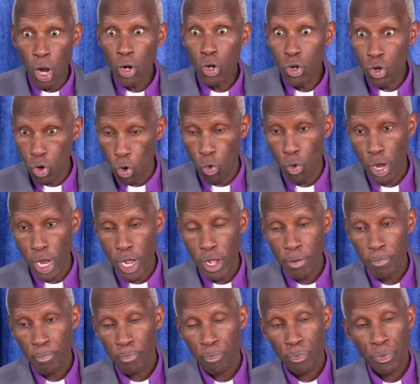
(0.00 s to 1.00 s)
not
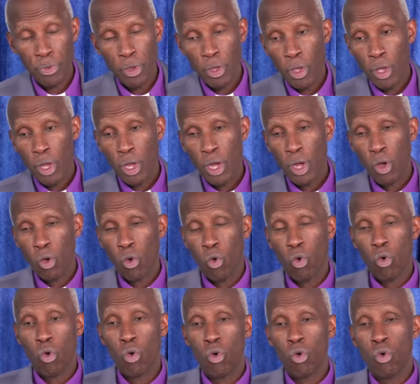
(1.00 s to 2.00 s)
knowing,
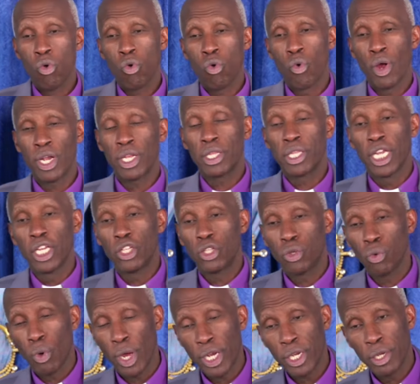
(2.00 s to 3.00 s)
when
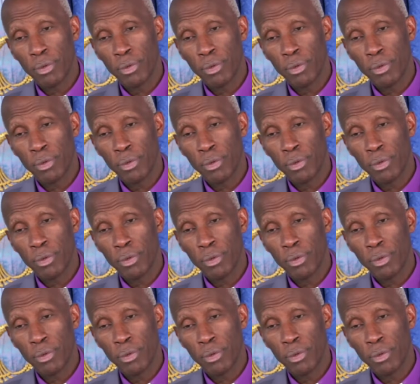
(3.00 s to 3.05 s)
they